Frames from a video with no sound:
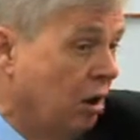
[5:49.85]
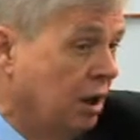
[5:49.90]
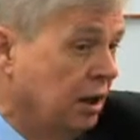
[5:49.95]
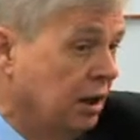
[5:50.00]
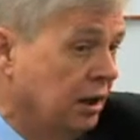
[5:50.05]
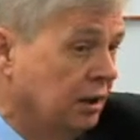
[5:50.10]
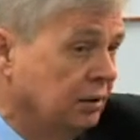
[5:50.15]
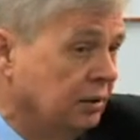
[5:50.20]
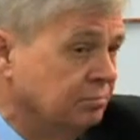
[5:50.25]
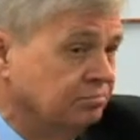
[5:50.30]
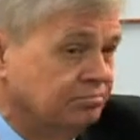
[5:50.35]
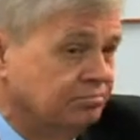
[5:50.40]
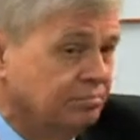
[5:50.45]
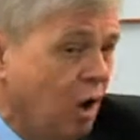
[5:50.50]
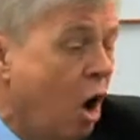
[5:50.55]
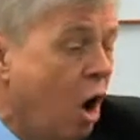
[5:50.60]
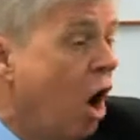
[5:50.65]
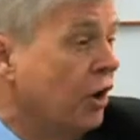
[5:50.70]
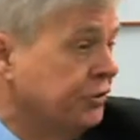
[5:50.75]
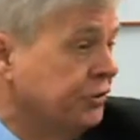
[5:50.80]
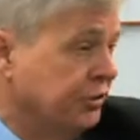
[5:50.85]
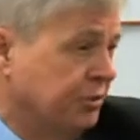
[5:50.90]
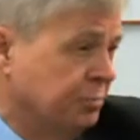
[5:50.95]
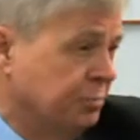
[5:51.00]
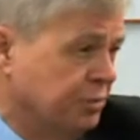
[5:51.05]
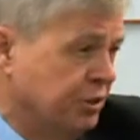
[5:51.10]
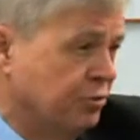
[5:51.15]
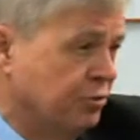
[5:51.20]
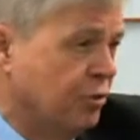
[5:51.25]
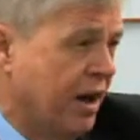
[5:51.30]
um,
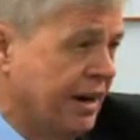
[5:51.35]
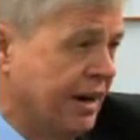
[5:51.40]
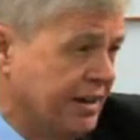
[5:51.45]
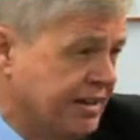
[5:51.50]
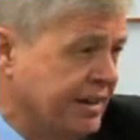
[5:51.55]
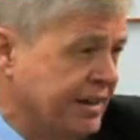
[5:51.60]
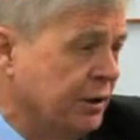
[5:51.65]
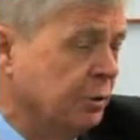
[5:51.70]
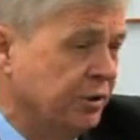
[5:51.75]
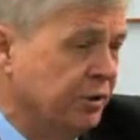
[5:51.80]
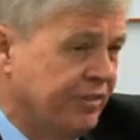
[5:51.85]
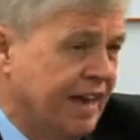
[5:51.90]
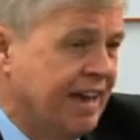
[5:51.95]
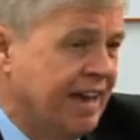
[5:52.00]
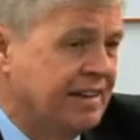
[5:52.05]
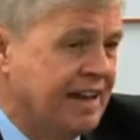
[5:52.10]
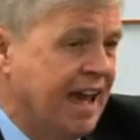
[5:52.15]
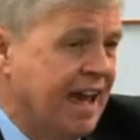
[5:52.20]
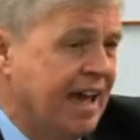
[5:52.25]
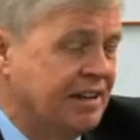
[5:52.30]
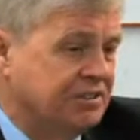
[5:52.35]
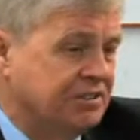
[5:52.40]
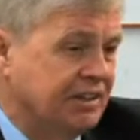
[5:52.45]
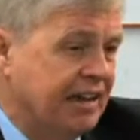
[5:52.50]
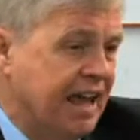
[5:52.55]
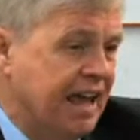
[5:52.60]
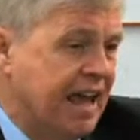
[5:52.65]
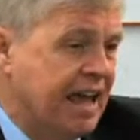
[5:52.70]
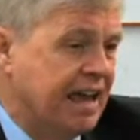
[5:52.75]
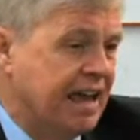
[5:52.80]
awesome to try to deal with that task
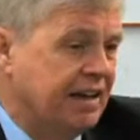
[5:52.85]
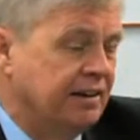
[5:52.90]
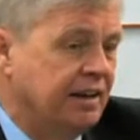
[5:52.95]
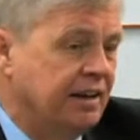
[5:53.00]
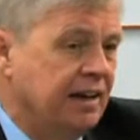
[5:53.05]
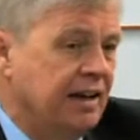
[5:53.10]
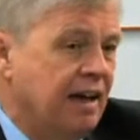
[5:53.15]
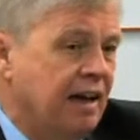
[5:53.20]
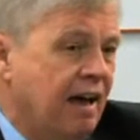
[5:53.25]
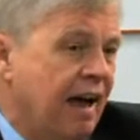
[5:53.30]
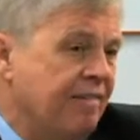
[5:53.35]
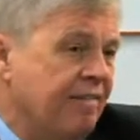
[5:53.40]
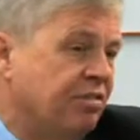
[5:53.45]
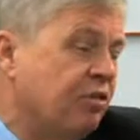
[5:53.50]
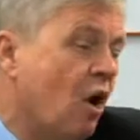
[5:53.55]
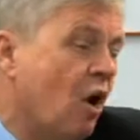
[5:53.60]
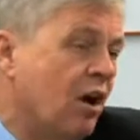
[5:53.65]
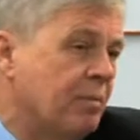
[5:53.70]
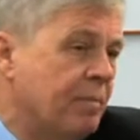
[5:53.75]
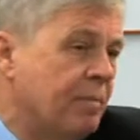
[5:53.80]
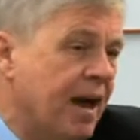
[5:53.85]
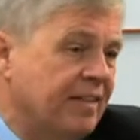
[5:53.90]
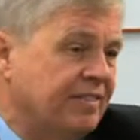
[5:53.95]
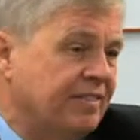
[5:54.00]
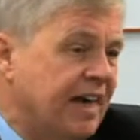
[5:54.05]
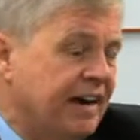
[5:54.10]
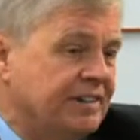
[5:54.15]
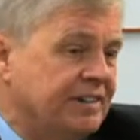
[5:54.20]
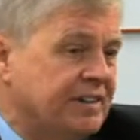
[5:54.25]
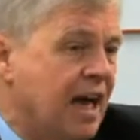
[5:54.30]
at hand. I've thought about
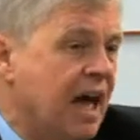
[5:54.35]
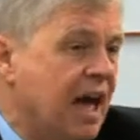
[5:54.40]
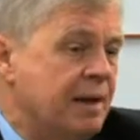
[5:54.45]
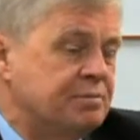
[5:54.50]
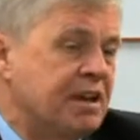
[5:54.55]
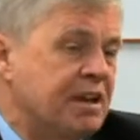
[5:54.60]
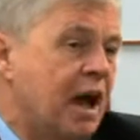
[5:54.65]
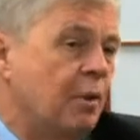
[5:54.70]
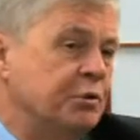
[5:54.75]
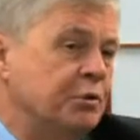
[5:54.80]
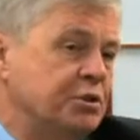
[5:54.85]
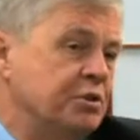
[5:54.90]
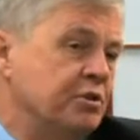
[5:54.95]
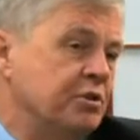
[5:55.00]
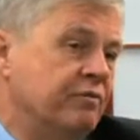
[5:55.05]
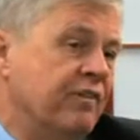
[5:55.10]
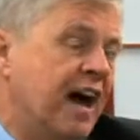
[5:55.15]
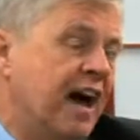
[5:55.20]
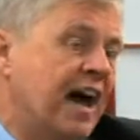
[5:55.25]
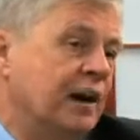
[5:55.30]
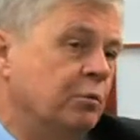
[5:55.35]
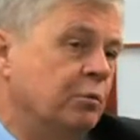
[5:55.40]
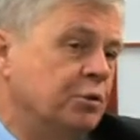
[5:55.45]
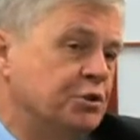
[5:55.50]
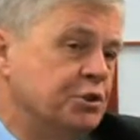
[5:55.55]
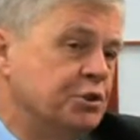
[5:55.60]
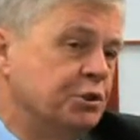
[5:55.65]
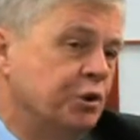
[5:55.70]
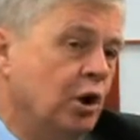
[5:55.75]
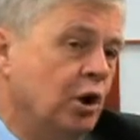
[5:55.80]
that at times. How would you divide it?
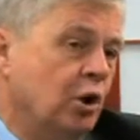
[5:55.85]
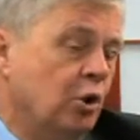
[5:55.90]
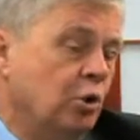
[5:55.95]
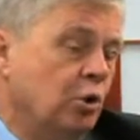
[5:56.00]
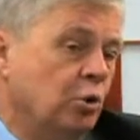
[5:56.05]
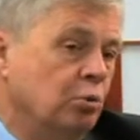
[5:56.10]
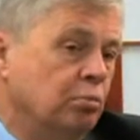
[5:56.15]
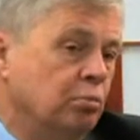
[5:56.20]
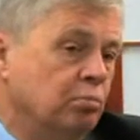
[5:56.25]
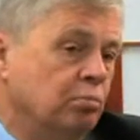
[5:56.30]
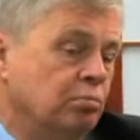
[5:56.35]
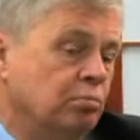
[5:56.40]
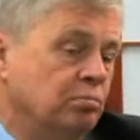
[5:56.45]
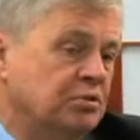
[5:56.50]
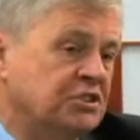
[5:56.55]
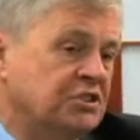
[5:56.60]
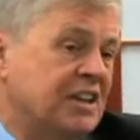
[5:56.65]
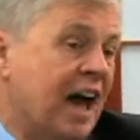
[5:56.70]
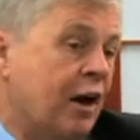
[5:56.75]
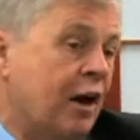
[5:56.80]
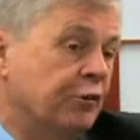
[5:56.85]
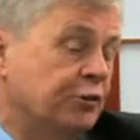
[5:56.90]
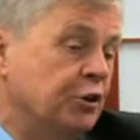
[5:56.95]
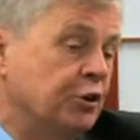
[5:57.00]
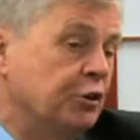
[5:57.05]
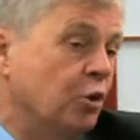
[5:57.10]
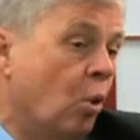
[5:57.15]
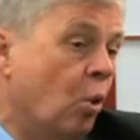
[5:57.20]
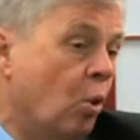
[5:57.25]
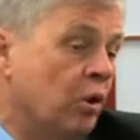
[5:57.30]
Would you go south
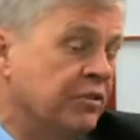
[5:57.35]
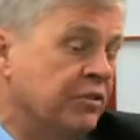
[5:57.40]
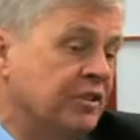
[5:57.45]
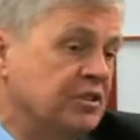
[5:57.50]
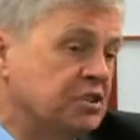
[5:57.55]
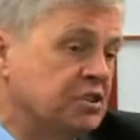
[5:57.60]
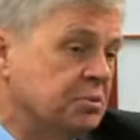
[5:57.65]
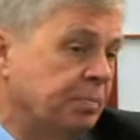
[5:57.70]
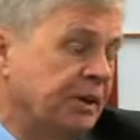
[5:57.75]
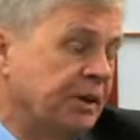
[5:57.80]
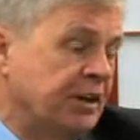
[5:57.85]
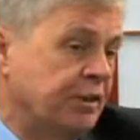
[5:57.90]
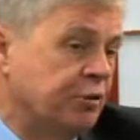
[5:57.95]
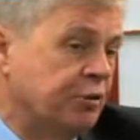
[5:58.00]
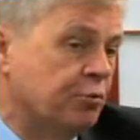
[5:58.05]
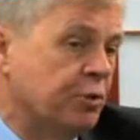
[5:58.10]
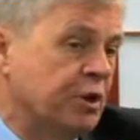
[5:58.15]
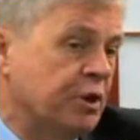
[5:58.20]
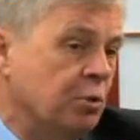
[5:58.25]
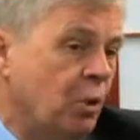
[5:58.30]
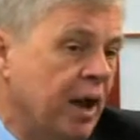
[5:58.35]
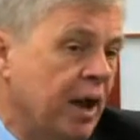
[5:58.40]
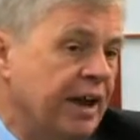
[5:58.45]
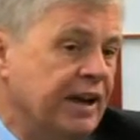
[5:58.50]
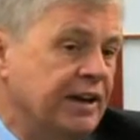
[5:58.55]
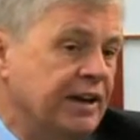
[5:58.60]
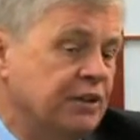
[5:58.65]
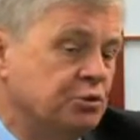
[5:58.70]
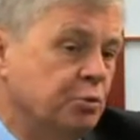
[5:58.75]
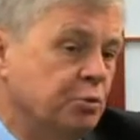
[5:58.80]
to north and split it three
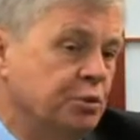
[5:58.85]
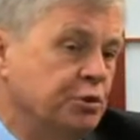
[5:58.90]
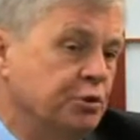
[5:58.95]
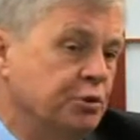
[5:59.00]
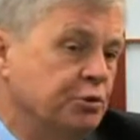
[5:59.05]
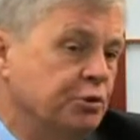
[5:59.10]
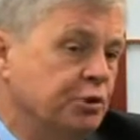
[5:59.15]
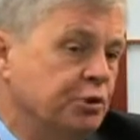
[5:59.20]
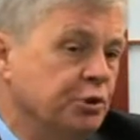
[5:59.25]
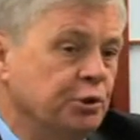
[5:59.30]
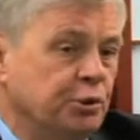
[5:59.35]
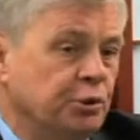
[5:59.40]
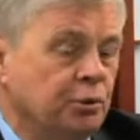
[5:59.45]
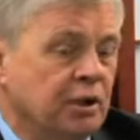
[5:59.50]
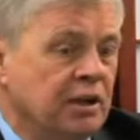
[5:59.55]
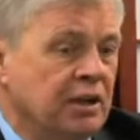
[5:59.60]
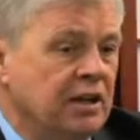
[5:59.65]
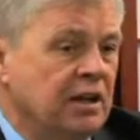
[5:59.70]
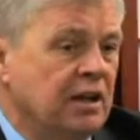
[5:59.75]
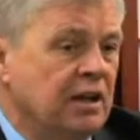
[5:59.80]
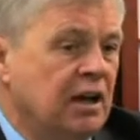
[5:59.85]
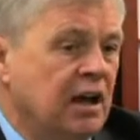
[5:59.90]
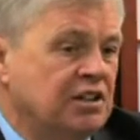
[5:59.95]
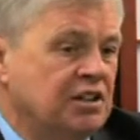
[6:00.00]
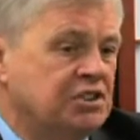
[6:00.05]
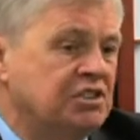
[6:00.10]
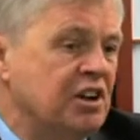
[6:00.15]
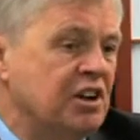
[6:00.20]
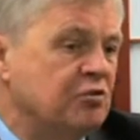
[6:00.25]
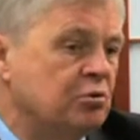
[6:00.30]
ways? Would you do a
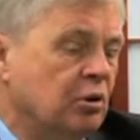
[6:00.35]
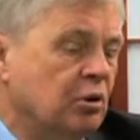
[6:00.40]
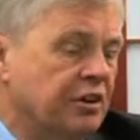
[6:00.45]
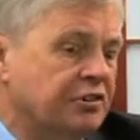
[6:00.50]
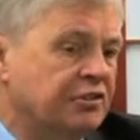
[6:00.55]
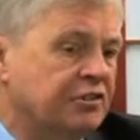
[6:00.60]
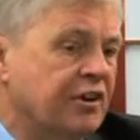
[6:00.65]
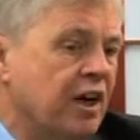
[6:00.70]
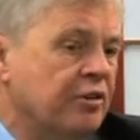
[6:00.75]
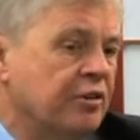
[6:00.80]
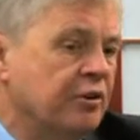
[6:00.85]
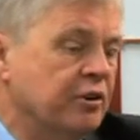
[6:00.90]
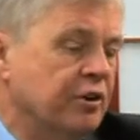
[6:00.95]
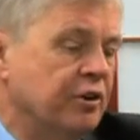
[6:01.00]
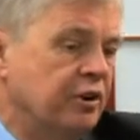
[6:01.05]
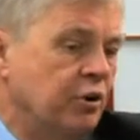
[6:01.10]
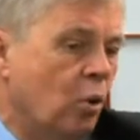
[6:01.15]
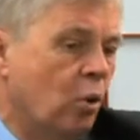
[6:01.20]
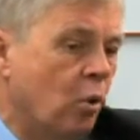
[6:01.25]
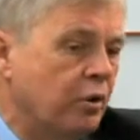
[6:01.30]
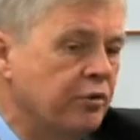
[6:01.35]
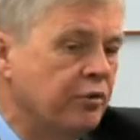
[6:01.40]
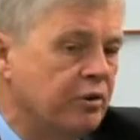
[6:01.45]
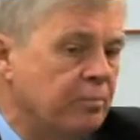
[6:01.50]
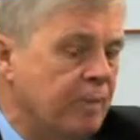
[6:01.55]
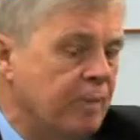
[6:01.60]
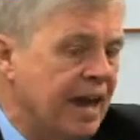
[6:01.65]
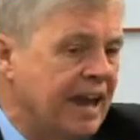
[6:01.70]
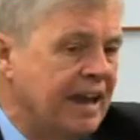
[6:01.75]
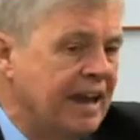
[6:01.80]
central, a southern, a
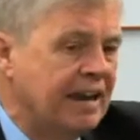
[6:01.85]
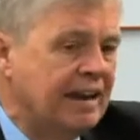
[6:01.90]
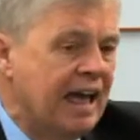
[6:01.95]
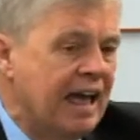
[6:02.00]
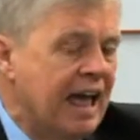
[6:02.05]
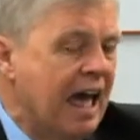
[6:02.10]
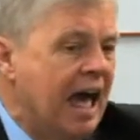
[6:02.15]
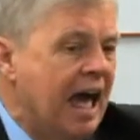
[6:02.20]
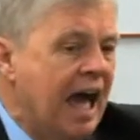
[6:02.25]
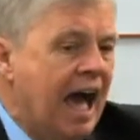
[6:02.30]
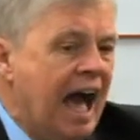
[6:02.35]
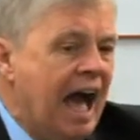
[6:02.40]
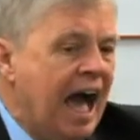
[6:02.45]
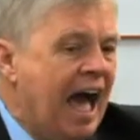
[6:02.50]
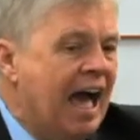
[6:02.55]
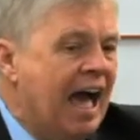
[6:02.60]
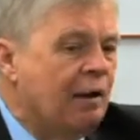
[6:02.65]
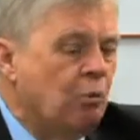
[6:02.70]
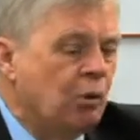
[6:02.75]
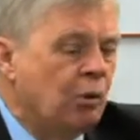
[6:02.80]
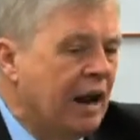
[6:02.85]
northern Maine? I,